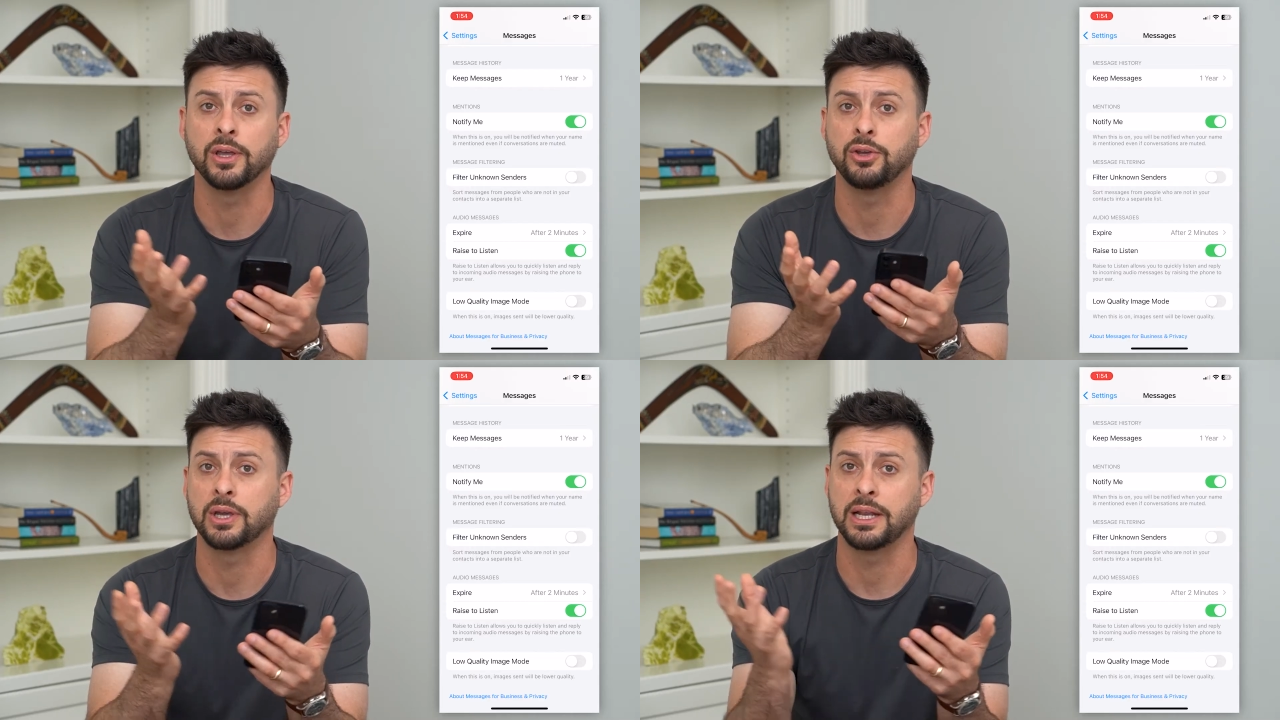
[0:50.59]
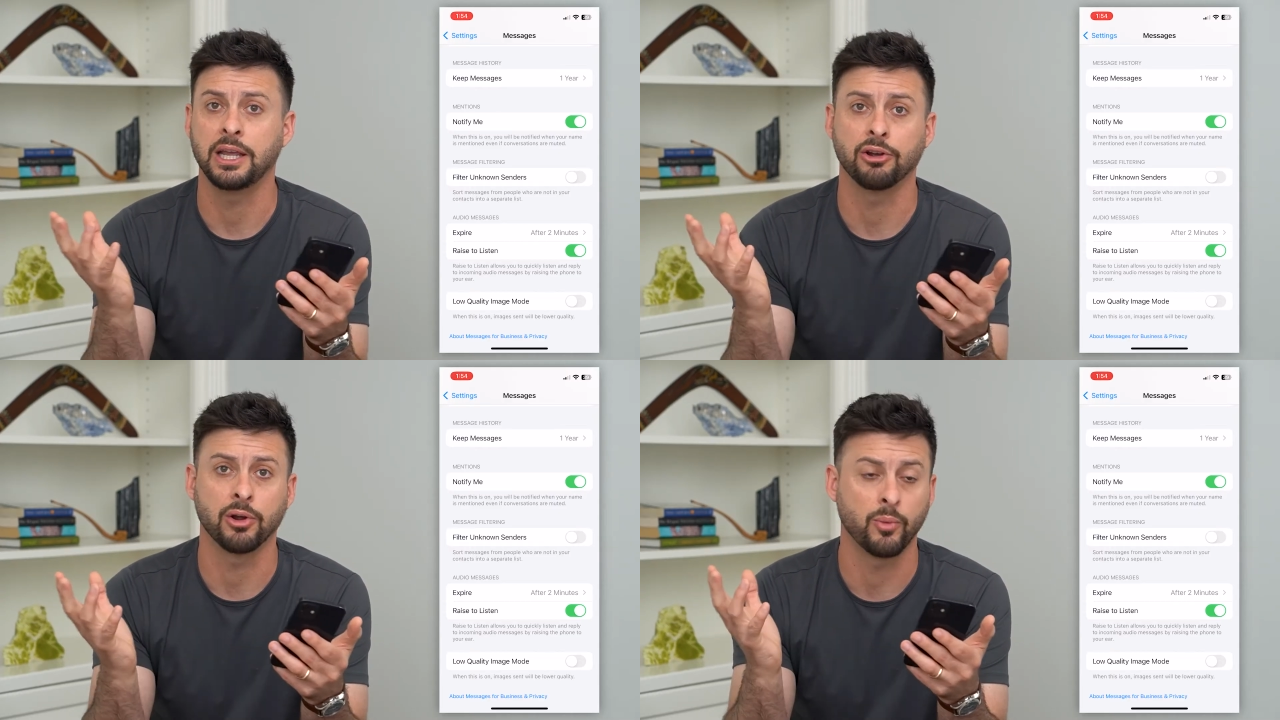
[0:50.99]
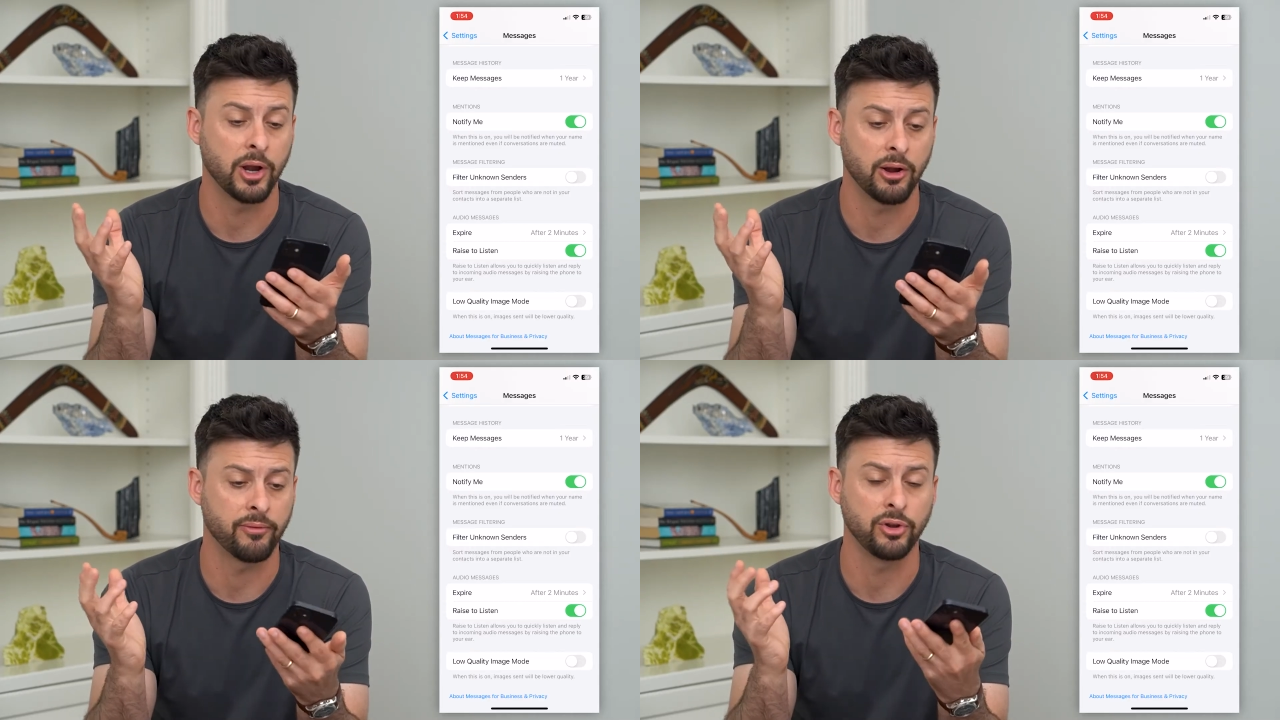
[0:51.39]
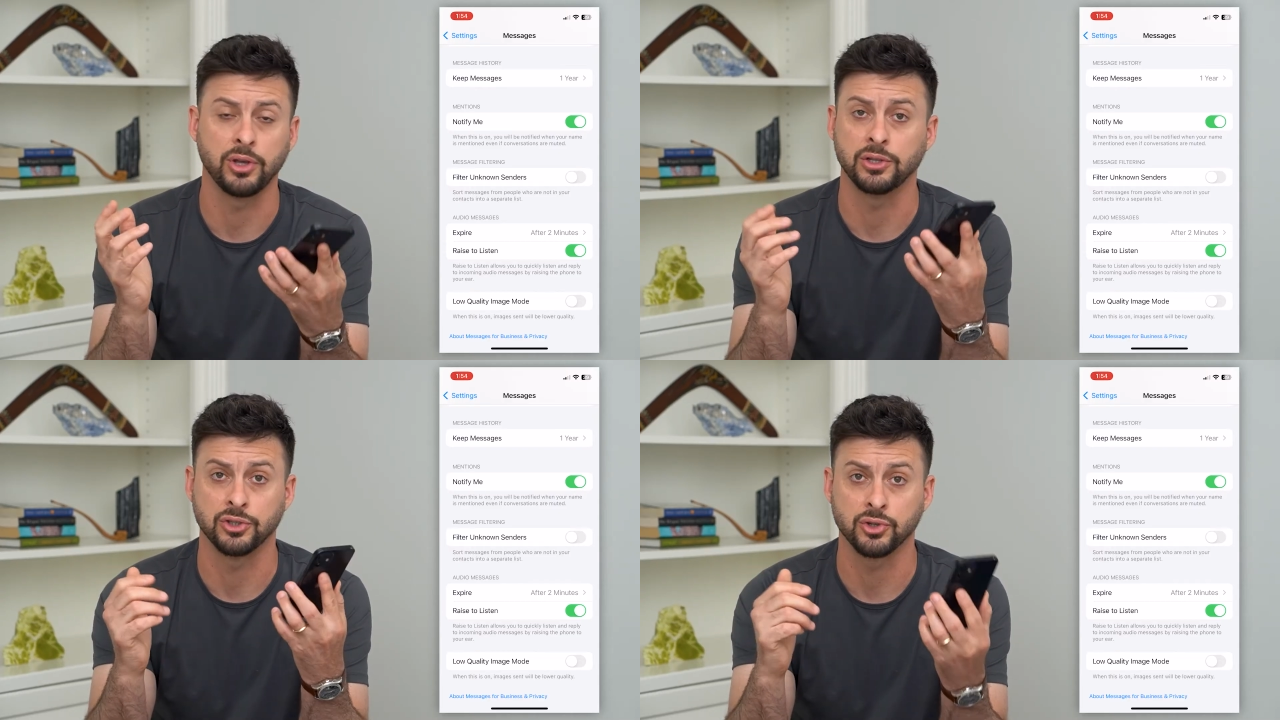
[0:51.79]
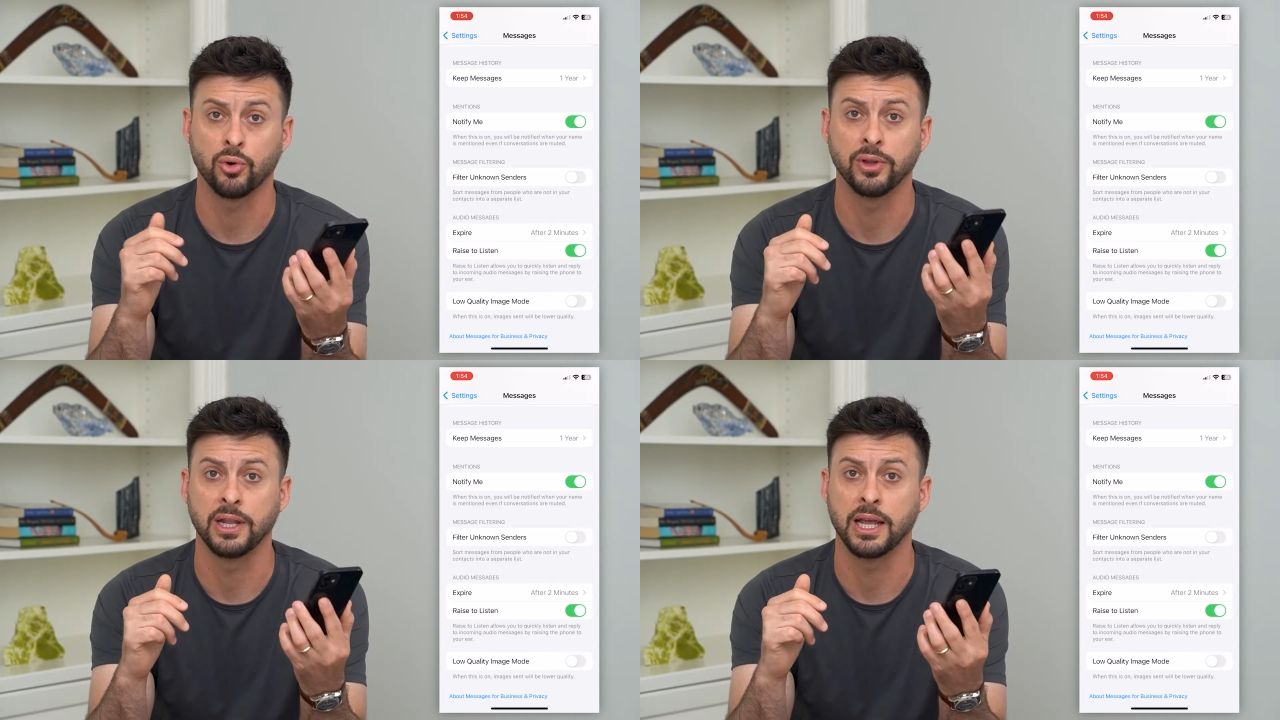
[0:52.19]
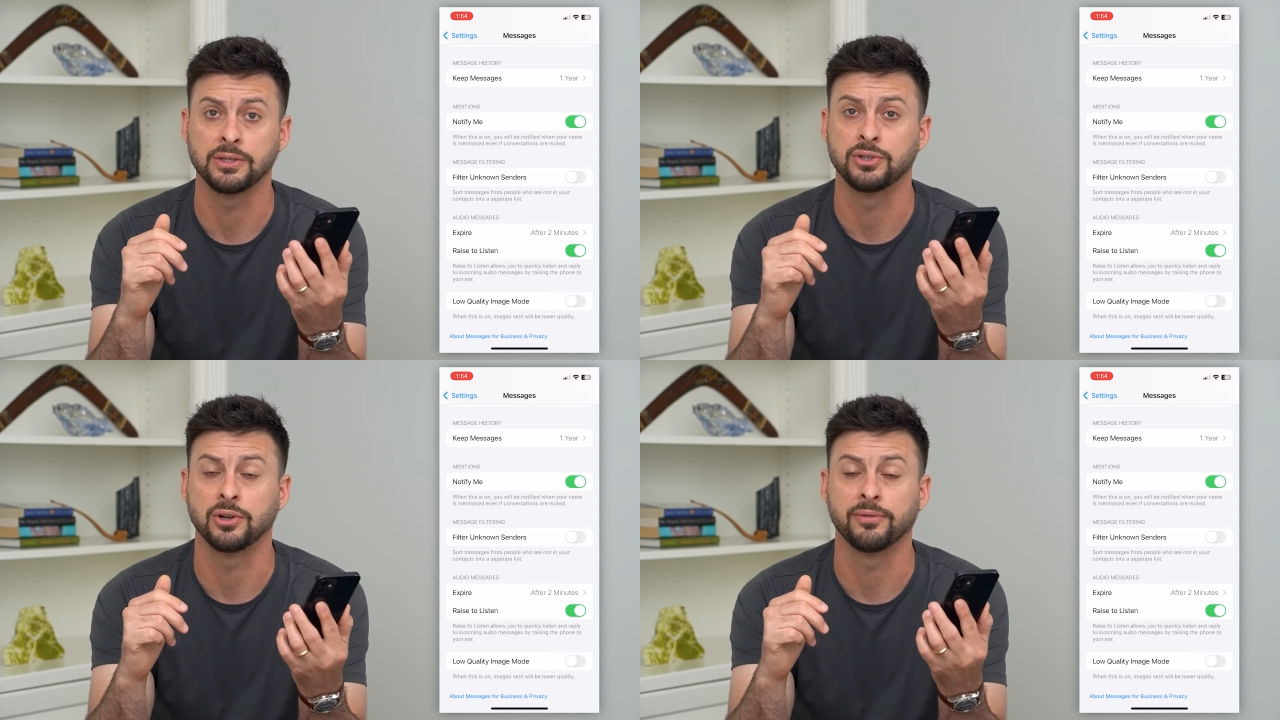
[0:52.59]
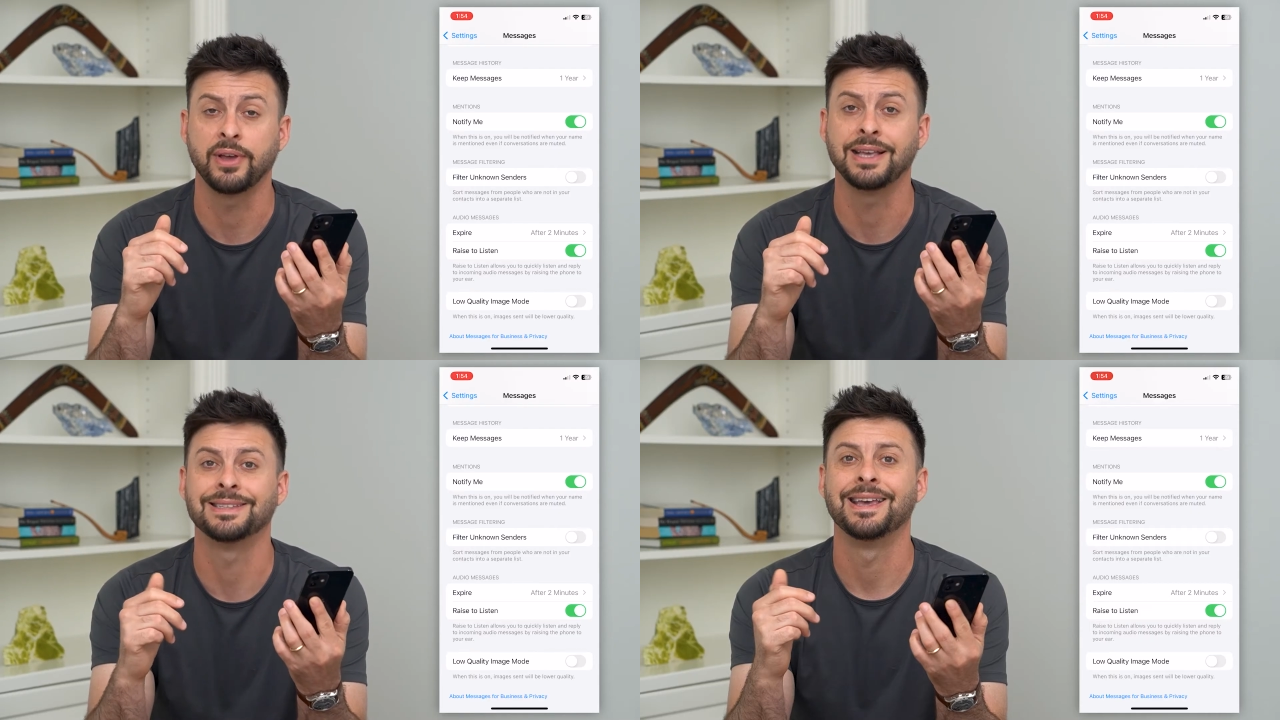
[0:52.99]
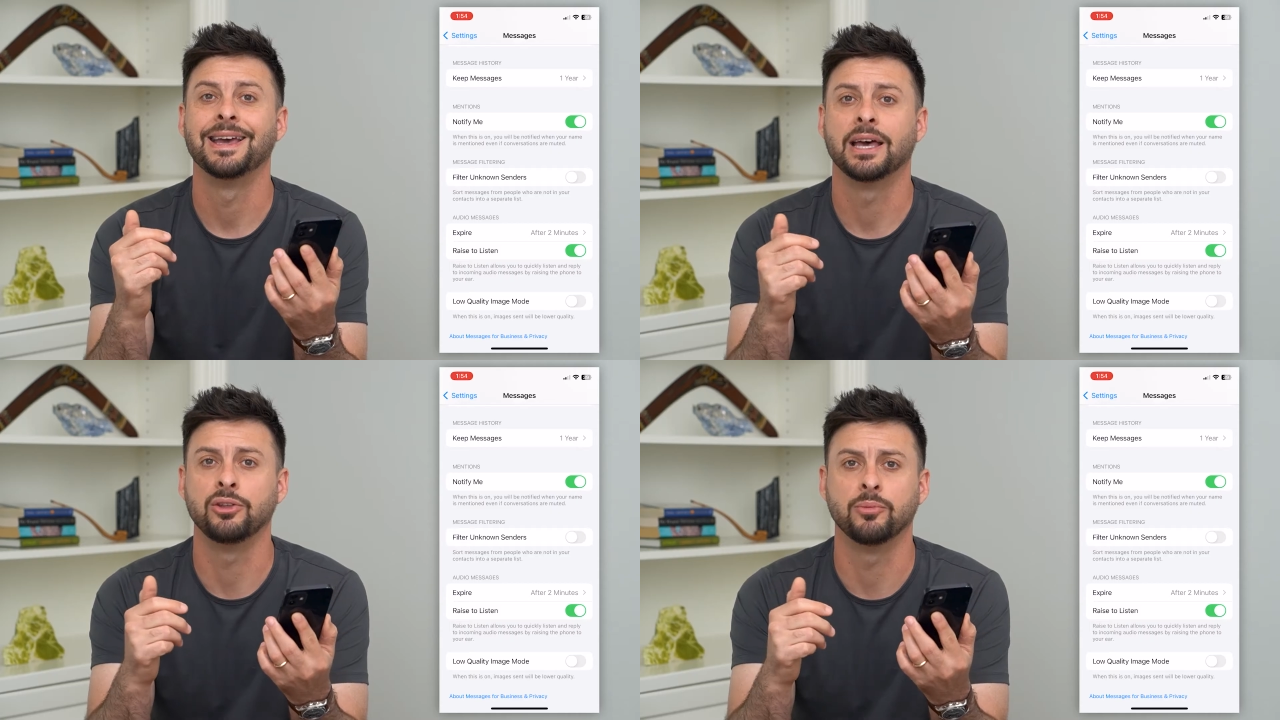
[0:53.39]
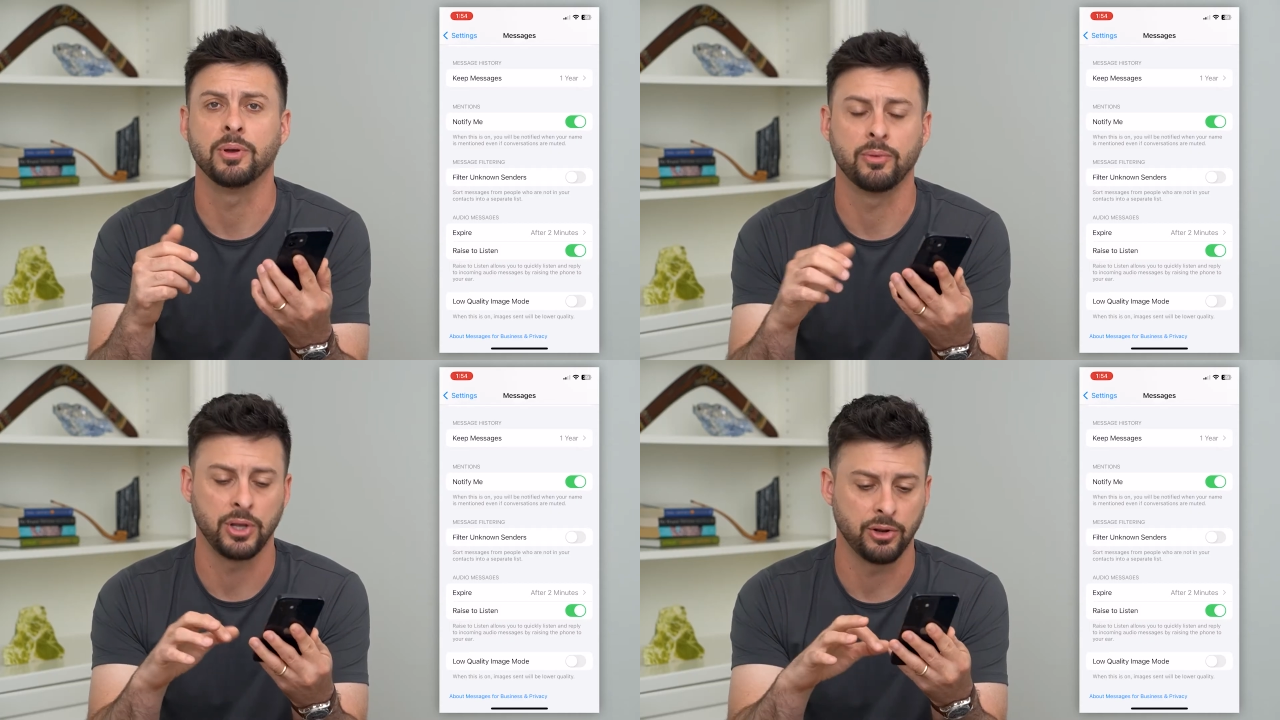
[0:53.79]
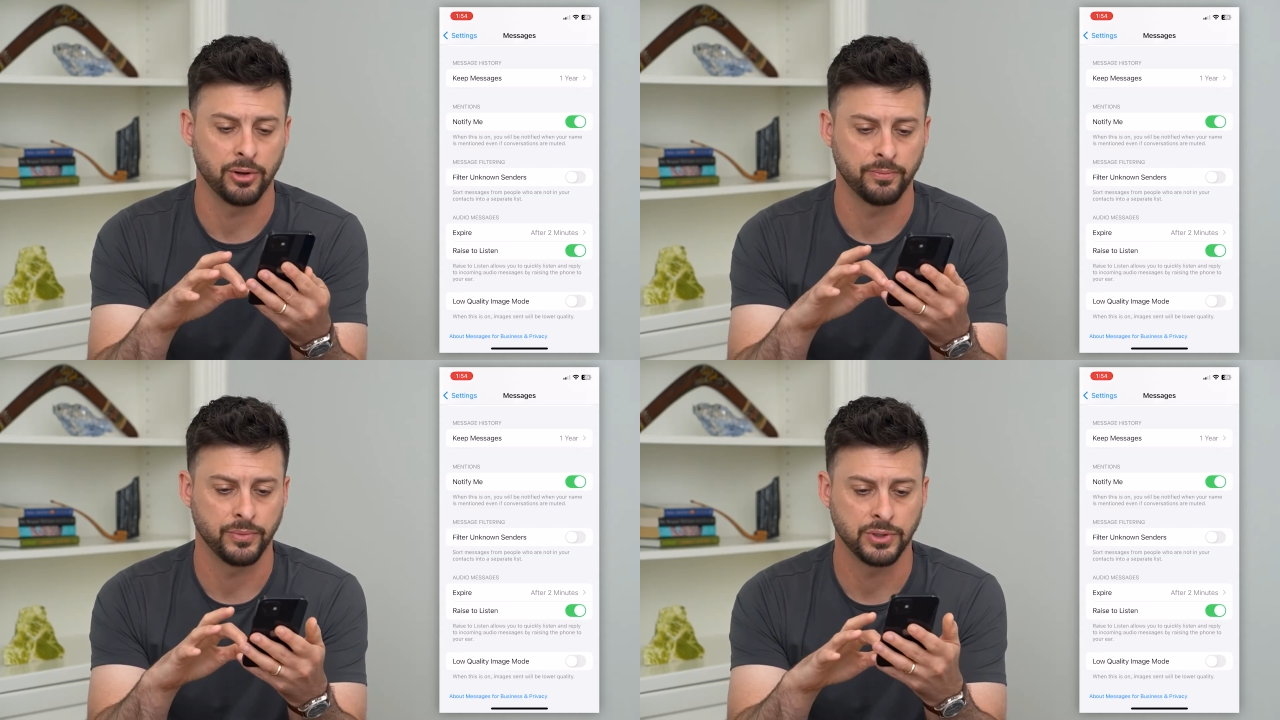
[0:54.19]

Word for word: You can hear it wherever, you can just hold it next to your face and you'll be able to hear it.